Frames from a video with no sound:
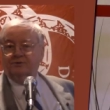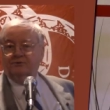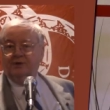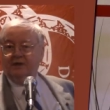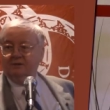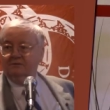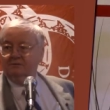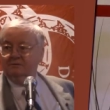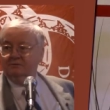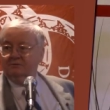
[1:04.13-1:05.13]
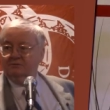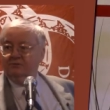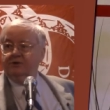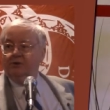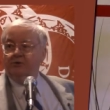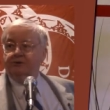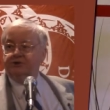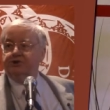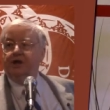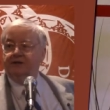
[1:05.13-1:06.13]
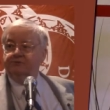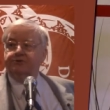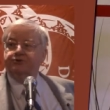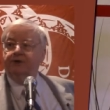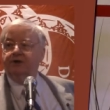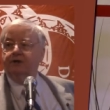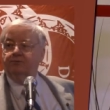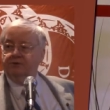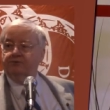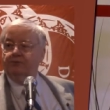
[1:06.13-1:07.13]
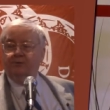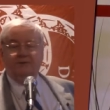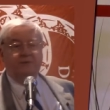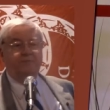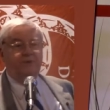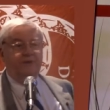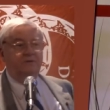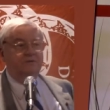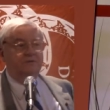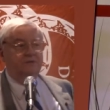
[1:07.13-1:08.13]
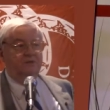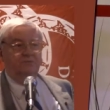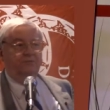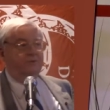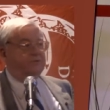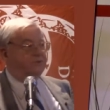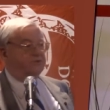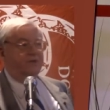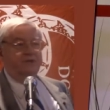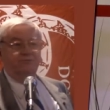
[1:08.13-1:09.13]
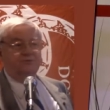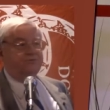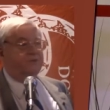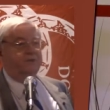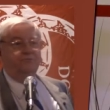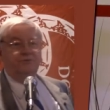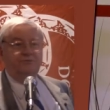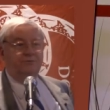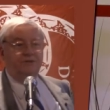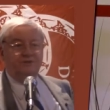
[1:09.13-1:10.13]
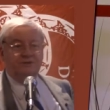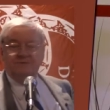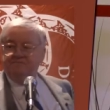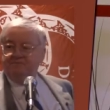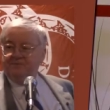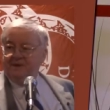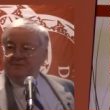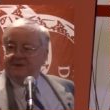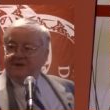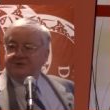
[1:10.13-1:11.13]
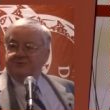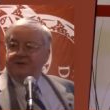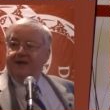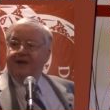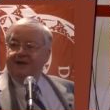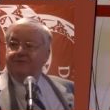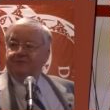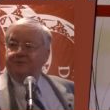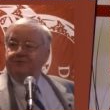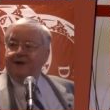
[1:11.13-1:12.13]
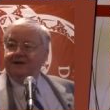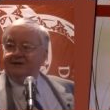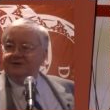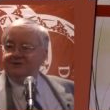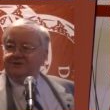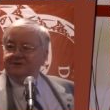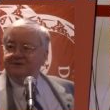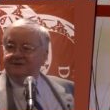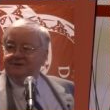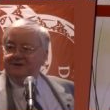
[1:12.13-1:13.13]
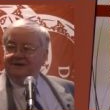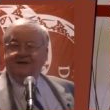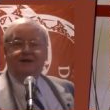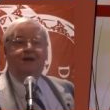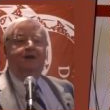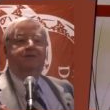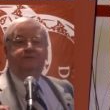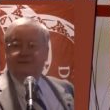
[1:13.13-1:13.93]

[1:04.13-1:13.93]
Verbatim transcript: Great. We know that China was trading with the Roman Empire. We know that China was trading with Greece because we have writings of